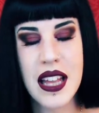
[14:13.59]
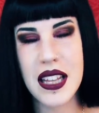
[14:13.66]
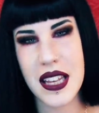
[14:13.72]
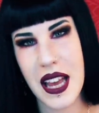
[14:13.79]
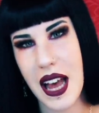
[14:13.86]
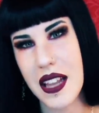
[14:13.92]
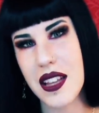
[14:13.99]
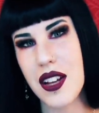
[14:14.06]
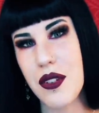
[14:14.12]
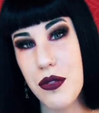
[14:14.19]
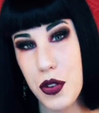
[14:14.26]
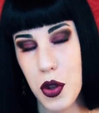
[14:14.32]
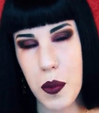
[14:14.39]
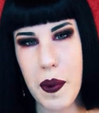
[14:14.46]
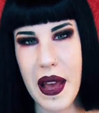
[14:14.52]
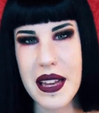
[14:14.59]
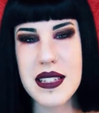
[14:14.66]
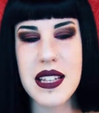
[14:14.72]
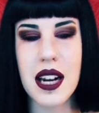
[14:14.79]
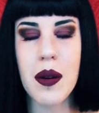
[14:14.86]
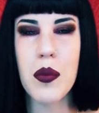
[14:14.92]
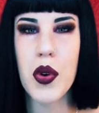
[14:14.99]
The other few bags
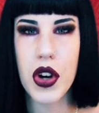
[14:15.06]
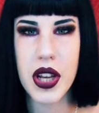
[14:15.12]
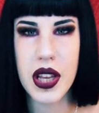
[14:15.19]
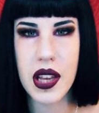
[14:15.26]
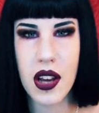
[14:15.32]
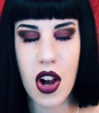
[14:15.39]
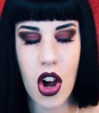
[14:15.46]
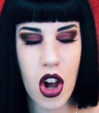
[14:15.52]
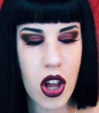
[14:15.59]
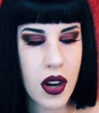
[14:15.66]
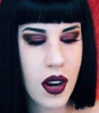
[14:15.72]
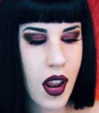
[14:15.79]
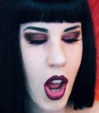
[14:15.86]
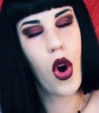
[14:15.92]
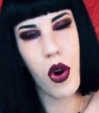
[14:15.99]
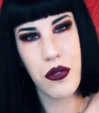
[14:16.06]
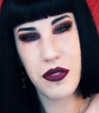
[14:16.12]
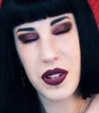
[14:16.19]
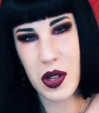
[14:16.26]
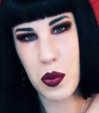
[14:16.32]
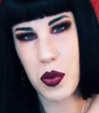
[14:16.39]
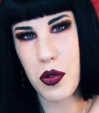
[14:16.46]
that I'm working on
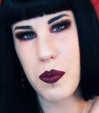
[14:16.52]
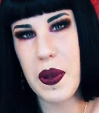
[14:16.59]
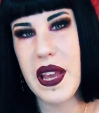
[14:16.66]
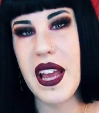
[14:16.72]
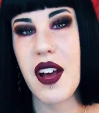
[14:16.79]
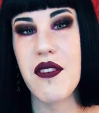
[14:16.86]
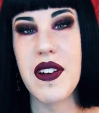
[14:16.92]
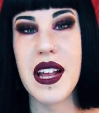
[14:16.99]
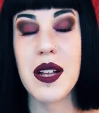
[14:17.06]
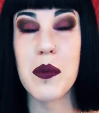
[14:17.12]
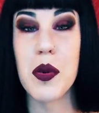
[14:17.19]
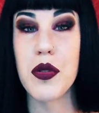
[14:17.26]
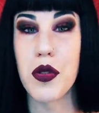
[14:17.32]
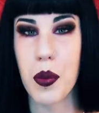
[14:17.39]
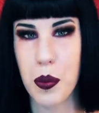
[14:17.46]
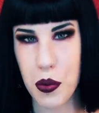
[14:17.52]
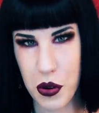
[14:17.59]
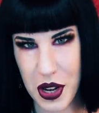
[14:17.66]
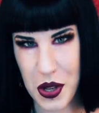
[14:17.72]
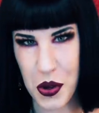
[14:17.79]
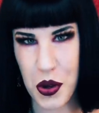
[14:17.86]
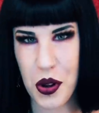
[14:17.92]
hopefully will be available for
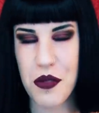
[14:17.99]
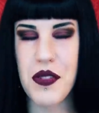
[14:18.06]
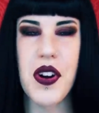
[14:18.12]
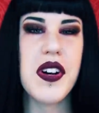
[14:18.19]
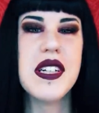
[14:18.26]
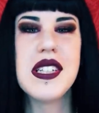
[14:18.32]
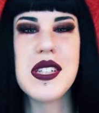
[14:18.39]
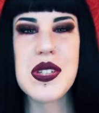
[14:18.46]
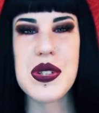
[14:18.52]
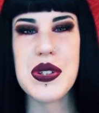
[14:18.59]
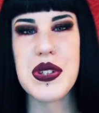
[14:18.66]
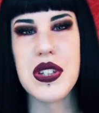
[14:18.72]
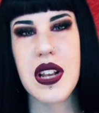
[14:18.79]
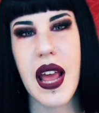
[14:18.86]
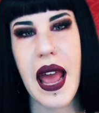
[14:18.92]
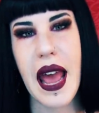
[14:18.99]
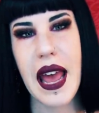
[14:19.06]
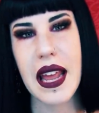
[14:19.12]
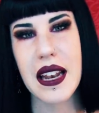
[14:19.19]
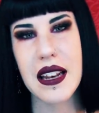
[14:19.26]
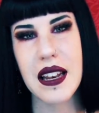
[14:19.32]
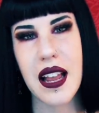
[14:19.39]
pre-order very soon,
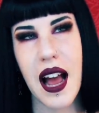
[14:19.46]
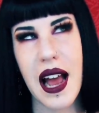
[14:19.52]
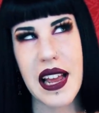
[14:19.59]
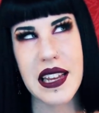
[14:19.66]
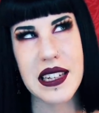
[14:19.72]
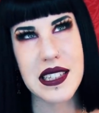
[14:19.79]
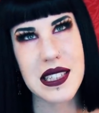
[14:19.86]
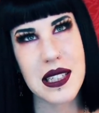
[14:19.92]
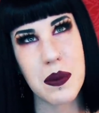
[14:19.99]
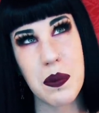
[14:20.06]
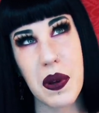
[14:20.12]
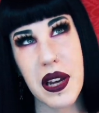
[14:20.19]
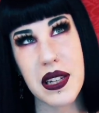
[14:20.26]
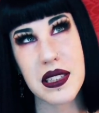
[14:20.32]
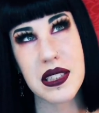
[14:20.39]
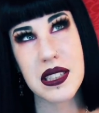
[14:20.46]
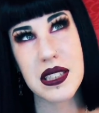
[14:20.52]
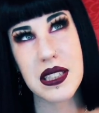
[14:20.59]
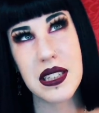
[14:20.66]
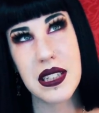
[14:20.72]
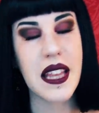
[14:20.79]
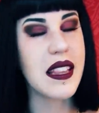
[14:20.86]
and I
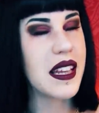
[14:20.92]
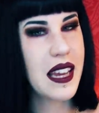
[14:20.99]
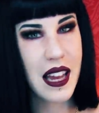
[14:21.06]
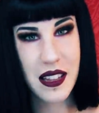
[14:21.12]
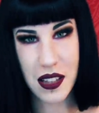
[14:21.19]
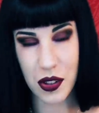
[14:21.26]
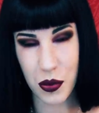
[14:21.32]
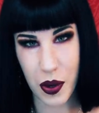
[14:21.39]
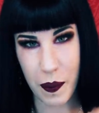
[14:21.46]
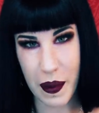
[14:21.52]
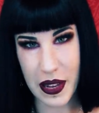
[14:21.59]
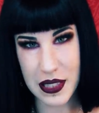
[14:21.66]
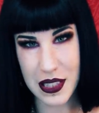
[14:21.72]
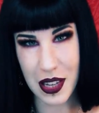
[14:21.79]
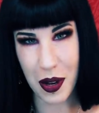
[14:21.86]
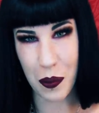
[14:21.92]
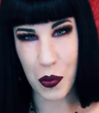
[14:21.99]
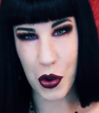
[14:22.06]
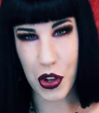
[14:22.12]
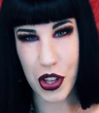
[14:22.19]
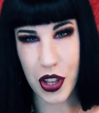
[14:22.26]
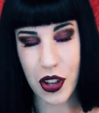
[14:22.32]
expect the other three bags that I'm
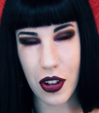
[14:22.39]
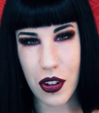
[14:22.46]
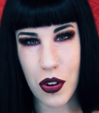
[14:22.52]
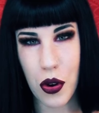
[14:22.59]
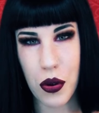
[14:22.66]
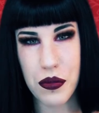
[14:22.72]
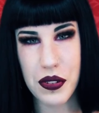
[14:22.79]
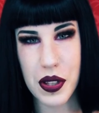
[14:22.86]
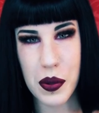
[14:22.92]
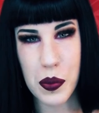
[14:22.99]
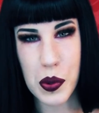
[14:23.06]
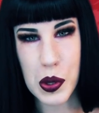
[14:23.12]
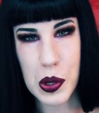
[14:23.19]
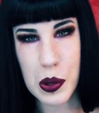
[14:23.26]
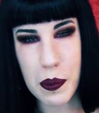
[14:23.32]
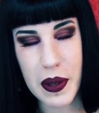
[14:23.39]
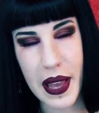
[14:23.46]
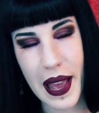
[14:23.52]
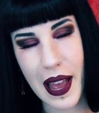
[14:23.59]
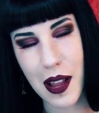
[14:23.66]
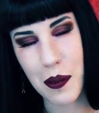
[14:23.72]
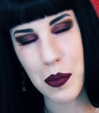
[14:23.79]
working on hopefully will
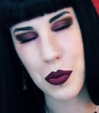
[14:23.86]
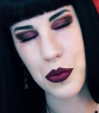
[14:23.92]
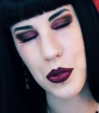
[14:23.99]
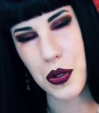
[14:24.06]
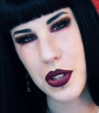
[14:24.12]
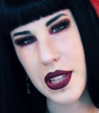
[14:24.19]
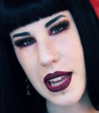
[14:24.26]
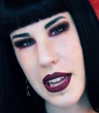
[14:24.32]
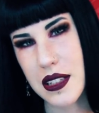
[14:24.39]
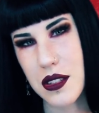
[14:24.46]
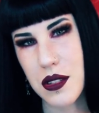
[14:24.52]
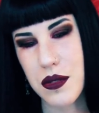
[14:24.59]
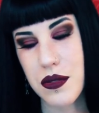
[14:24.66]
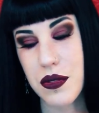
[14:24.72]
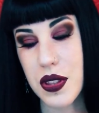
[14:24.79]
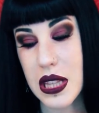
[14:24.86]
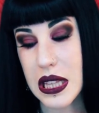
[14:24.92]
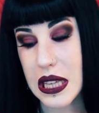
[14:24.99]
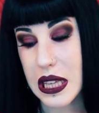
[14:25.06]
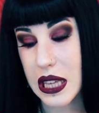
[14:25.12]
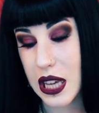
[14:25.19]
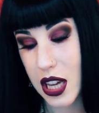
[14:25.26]
be out before the end of the
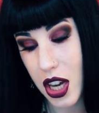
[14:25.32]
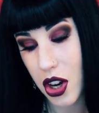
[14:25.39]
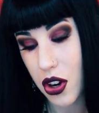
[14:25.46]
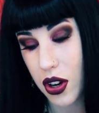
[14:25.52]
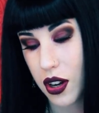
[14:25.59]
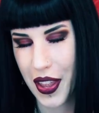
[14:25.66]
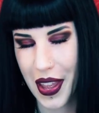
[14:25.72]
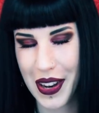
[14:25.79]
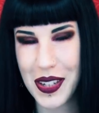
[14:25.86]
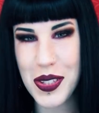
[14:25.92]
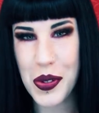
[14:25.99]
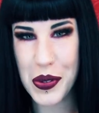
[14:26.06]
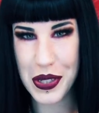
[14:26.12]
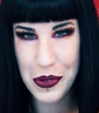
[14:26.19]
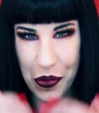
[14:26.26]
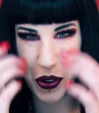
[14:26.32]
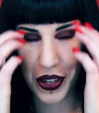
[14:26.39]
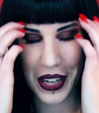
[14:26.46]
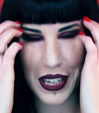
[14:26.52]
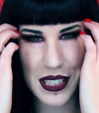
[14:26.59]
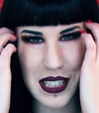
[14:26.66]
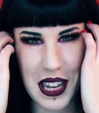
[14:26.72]
year. And it's always
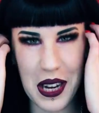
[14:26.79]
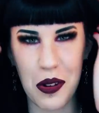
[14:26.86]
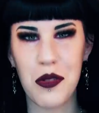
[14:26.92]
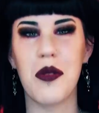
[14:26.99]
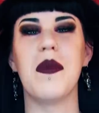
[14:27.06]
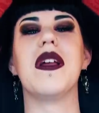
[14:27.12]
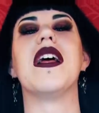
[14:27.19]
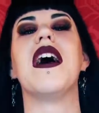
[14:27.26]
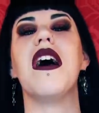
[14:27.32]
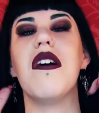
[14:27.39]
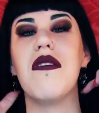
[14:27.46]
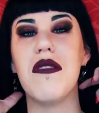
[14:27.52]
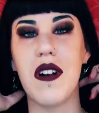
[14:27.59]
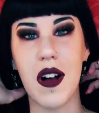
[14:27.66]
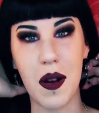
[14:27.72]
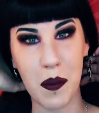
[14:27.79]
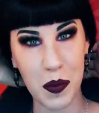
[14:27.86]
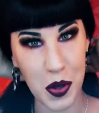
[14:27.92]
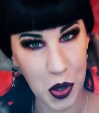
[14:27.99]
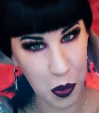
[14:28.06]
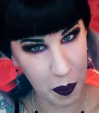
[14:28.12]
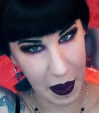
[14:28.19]
very exciting for me to have
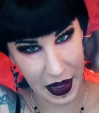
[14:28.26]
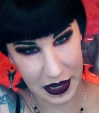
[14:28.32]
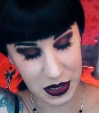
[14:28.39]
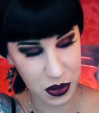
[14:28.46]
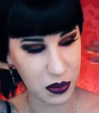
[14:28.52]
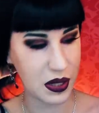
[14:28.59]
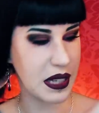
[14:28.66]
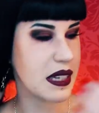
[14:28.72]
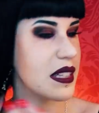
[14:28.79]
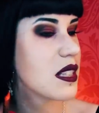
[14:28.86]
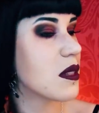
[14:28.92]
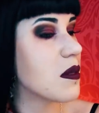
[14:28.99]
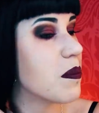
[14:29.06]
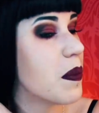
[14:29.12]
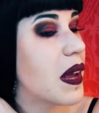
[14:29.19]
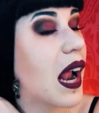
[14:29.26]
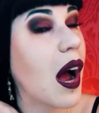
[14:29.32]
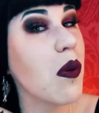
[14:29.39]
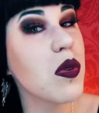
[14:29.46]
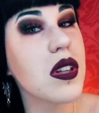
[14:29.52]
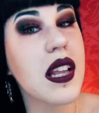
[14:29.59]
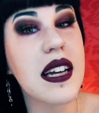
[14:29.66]
new bags released. But
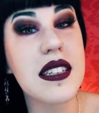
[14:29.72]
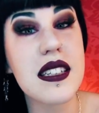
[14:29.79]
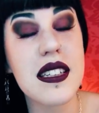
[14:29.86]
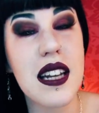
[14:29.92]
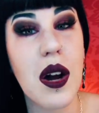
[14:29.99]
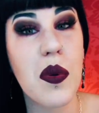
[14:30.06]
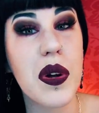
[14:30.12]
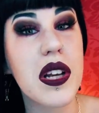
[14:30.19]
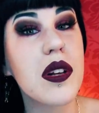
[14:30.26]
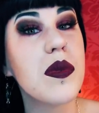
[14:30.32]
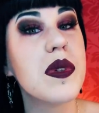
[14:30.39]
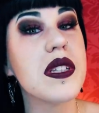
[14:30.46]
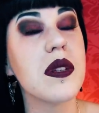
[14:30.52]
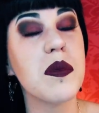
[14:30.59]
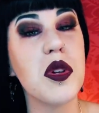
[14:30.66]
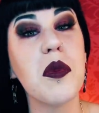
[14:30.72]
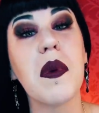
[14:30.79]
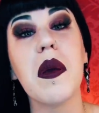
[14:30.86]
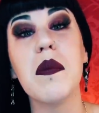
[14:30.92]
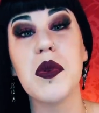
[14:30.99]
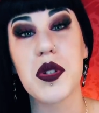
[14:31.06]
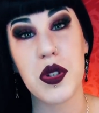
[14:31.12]
I would like to start working with some new
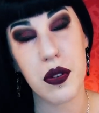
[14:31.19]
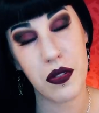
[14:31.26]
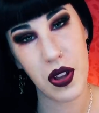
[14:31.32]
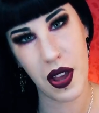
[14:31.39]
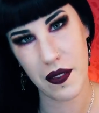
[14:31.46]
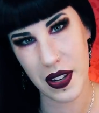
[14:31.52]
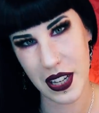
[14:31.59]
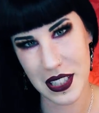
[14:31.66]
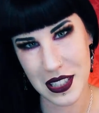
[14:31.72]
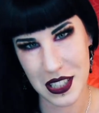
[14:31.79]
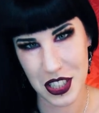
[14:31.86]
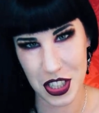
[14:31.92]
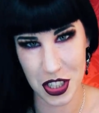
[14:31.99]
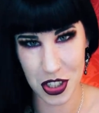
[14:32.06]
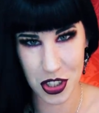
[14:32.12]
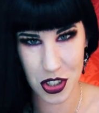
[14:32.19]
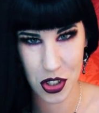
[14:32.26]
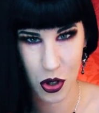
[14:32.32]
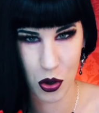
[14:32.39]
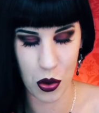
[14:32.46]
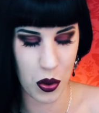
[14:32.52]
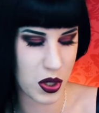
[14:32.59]
people, so if you have any suggestions
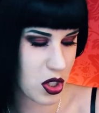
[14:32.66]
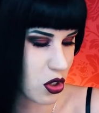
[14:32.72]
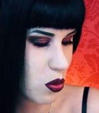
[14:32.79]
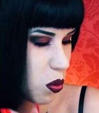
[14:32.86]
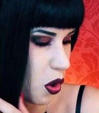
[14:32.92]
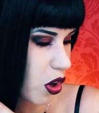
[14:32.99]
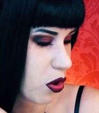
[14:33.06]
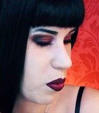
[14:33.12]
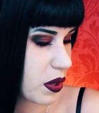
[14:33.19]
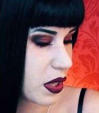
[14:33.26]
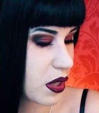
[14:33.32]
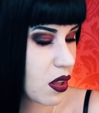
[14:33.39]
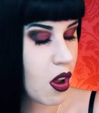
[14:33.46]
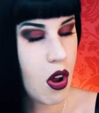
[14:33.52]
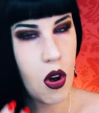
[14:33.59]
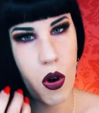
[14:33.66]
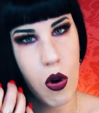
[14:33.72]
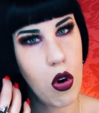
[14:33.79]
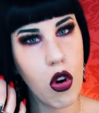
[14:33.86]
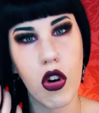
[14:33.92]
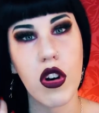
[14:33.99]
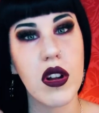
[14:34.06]
on who I should work with,
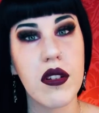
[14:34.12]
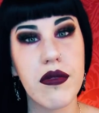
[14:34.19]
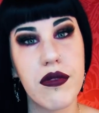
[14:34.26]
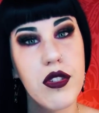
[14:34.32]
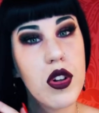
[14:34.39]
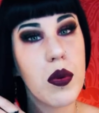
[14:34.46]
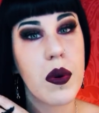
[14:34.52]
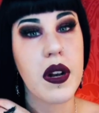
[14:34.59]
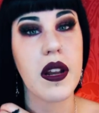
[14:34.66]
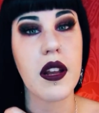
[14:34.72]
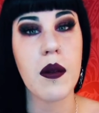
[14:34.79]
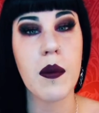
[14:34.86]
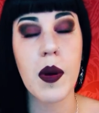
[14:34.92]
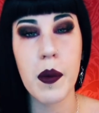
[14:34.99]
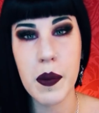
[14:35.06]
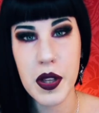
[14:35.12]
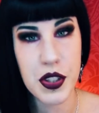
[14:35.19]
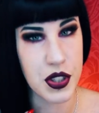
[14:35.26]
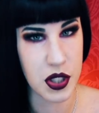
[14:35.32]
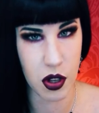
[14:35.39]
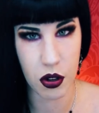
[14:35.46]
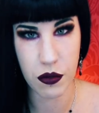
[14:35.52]
or if you want to email me
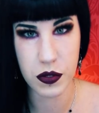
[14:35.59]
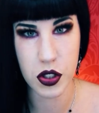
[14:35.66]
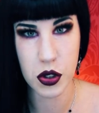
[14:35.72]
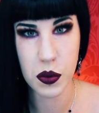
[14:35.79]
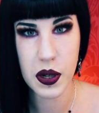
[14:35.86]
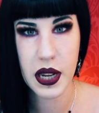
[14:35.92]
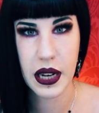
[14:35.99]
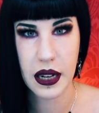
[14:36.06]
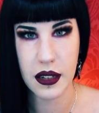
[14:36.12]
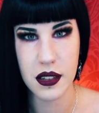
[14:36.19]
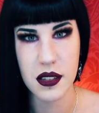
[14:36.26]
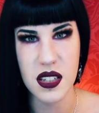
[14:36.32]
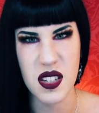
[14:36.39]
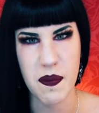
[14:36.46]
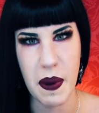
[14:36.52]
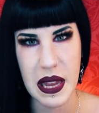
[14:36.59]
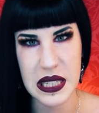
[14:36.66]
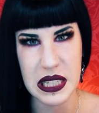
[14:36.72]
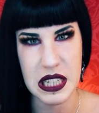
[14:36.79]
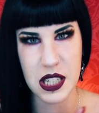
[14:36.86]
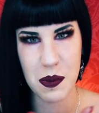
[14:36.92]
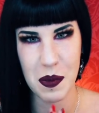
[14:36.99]
yourself, do it.
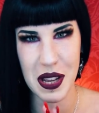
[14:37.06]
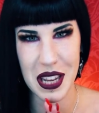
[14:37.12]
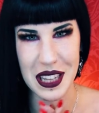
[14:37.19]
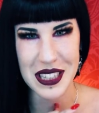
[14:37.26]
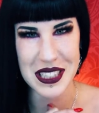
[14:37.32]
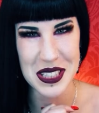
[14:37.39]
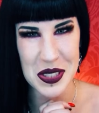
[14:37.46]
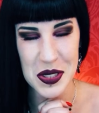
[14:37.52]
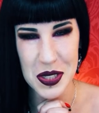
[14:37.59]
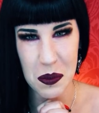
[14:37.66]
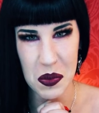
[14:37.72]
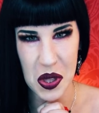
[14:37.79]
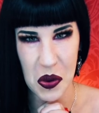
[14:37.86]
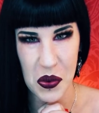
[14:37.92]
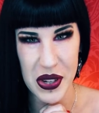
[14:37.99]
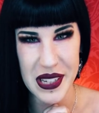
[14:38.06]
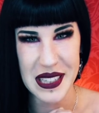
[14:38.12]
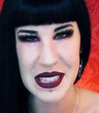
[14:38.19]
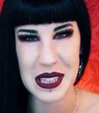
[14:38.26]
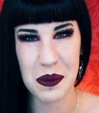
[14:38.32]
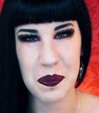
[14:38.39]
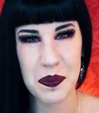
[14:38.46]
Message me. Let's do something
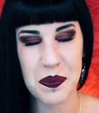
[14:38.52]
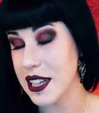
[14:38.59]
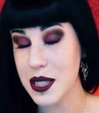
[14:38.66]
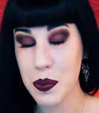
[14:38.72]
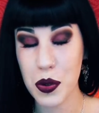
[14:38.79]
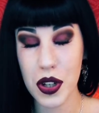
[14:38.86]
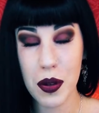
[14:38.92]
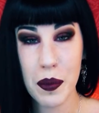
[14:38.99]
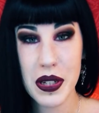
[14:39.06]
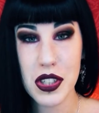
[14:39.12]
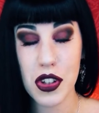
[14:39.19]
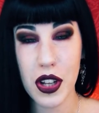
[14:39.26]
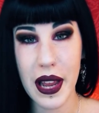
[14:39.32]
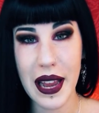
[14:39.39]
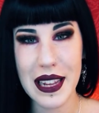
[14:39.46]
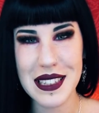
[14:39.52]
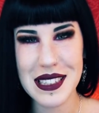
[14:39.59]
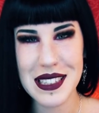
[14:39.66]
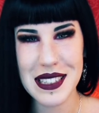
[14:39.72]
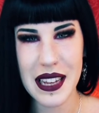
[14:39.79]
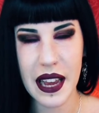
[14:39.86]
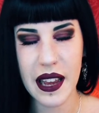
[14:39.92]
wicked. that's pretty much all I had to
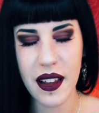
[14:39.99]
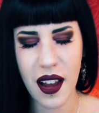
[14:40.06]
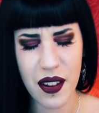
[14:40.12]
say.